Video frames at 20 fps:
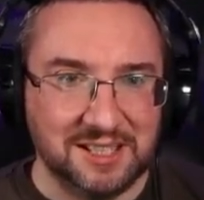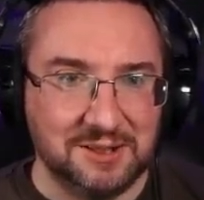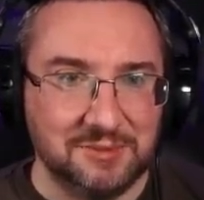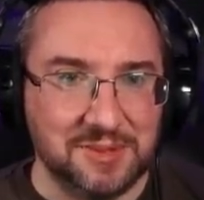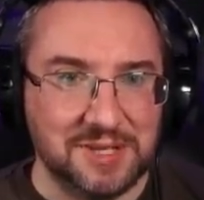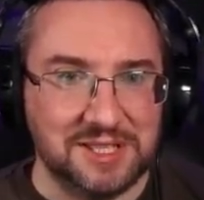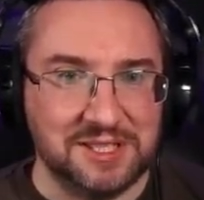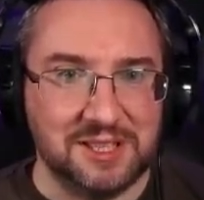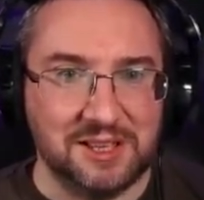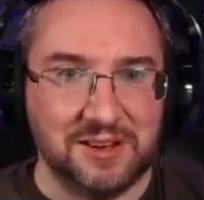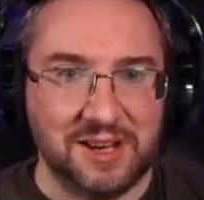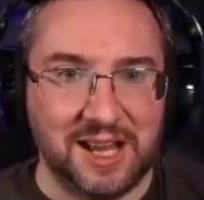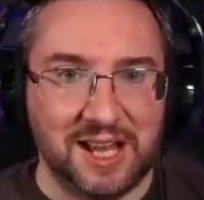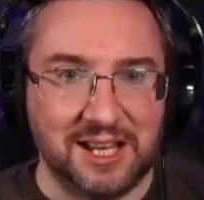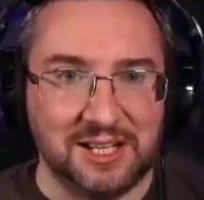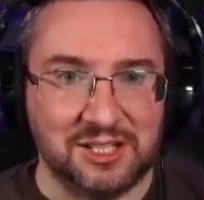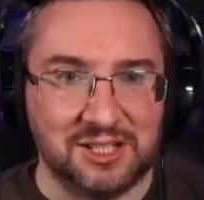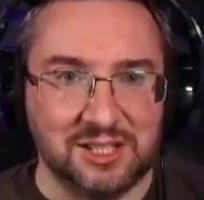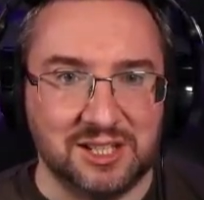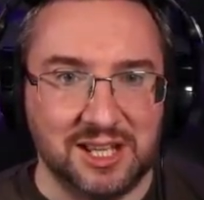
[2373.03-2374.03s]
Is there
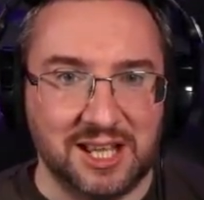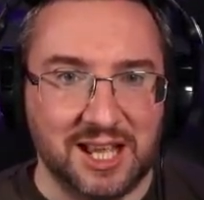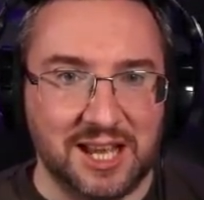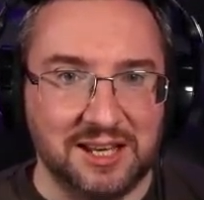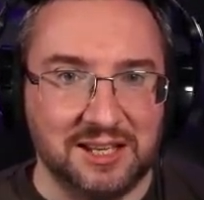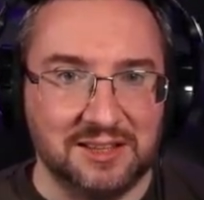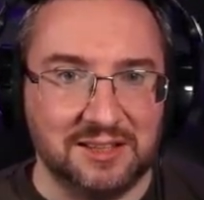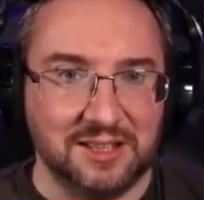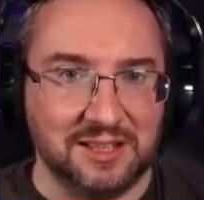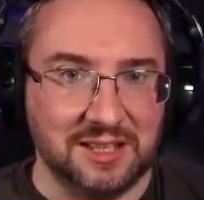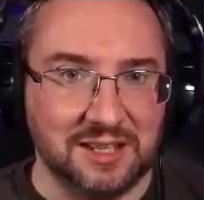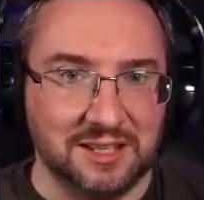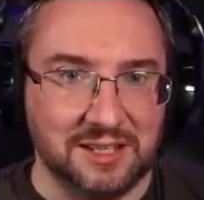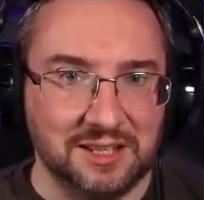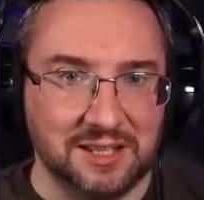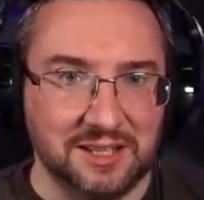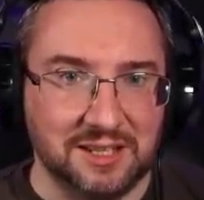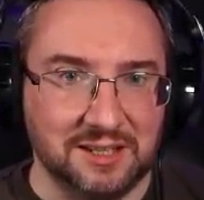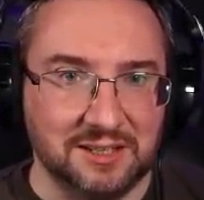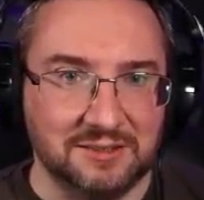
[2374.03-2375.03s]
actually anything in
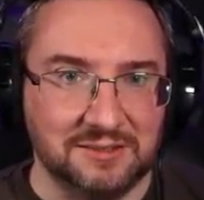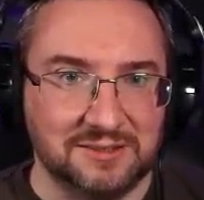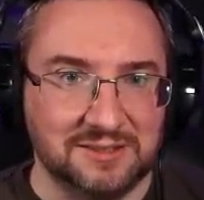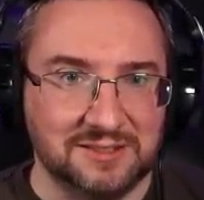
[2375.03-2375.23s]
here?